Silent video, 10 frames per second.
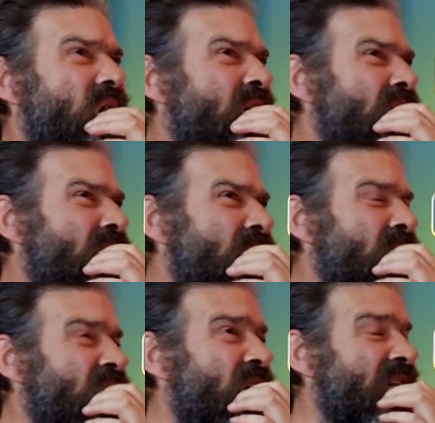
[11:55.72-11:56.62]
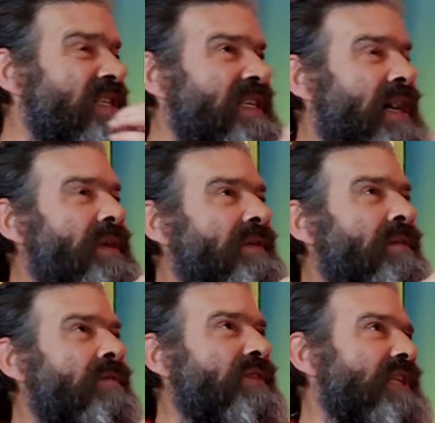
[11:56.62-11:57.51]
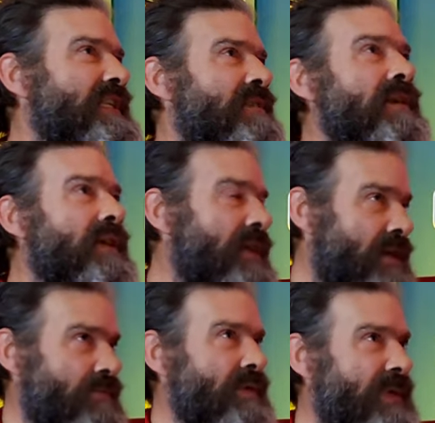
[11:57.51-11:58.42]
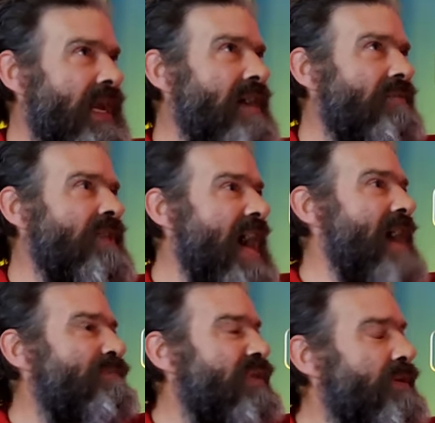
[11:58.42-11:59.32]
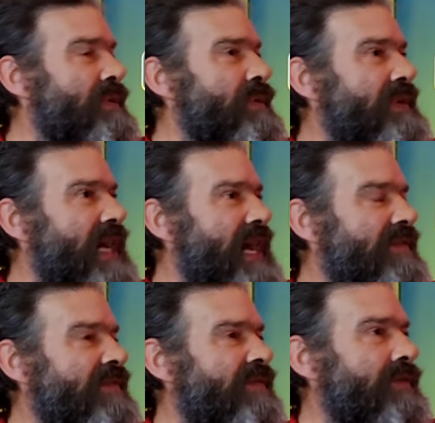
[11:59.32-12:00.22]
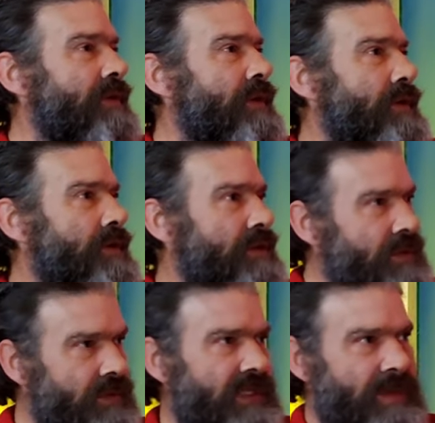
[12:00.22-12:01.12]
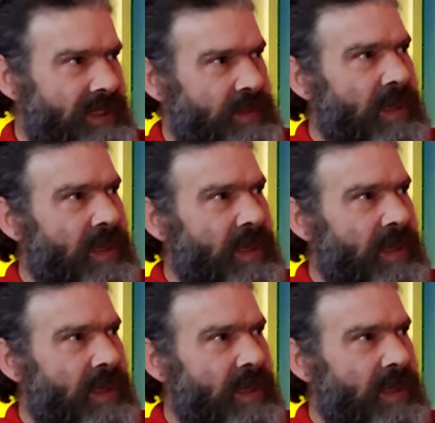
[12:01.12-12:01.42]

I kind of like the idea. I mean, obviously, we wouldn't have that, but we would have who summoned